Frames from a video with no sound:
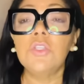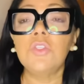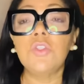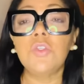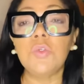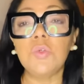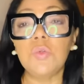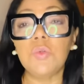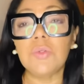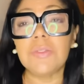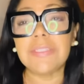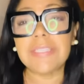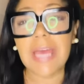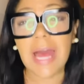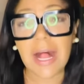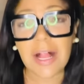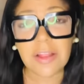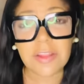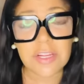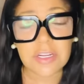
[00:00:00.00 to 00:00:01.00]
to
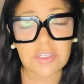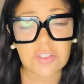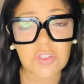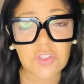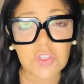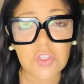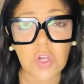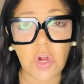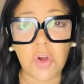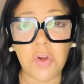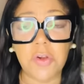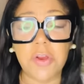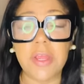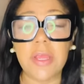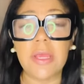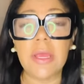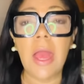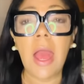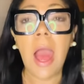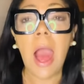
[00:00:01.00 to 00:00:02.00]
tell their
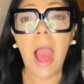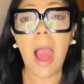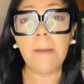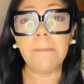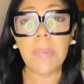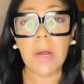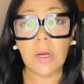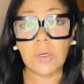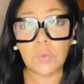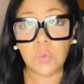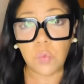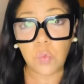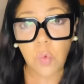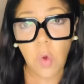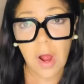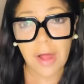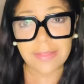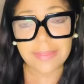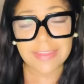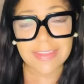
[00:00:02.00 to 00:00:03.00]
story about
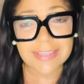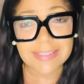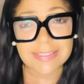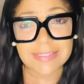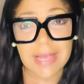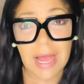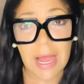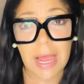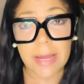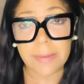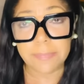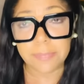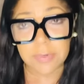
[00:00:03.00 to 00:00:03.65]
what this guy,